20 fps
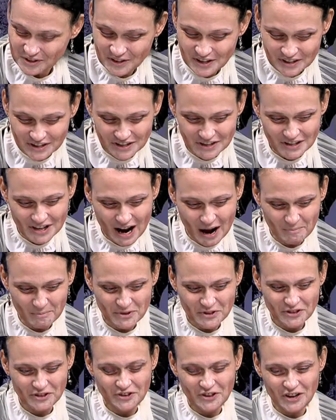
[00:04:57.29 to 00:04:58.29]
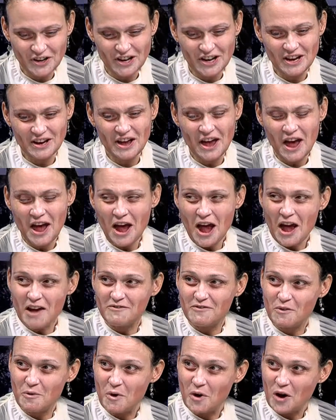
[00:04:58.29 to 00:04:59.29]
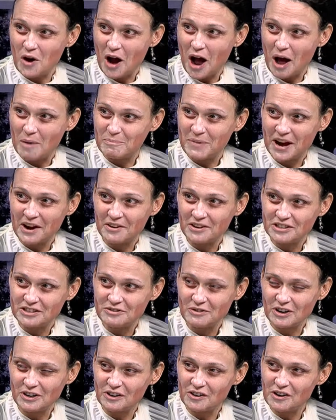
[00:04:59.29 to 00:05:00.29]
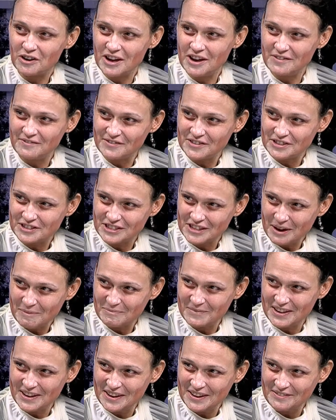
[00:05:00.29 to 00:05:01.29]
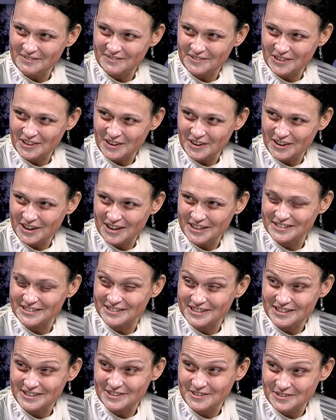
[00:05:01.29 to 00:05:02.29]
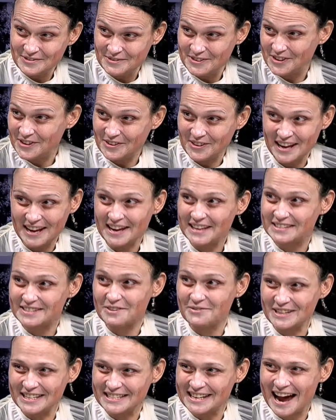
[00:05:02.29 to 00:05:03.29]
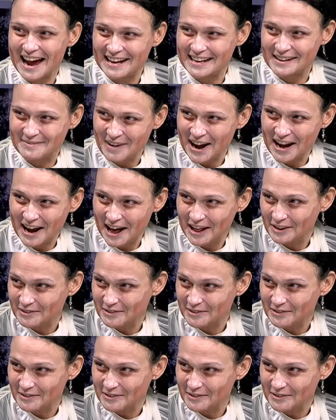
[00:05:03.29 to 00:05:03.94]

So this is an opportunity for parents who are looking for something for their kids to do. You know, they get so excited about